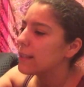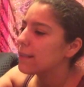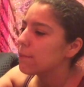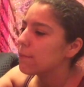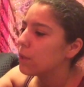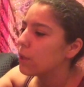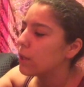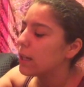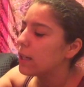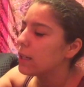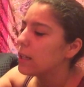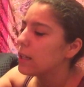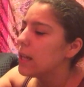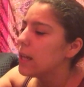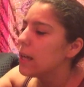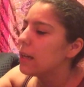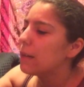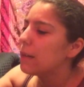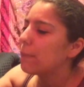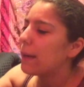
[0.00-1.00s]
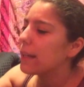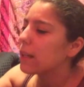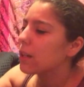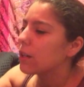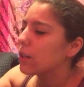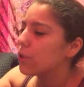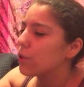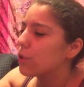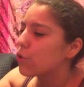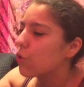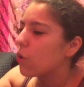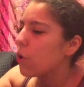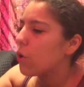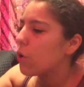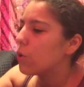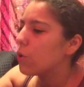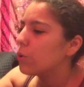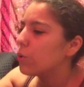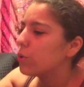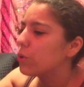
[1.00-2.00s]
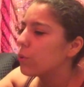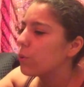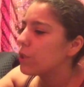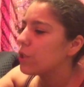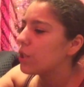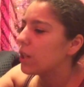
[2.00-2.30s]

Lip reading: is muted. Mic control to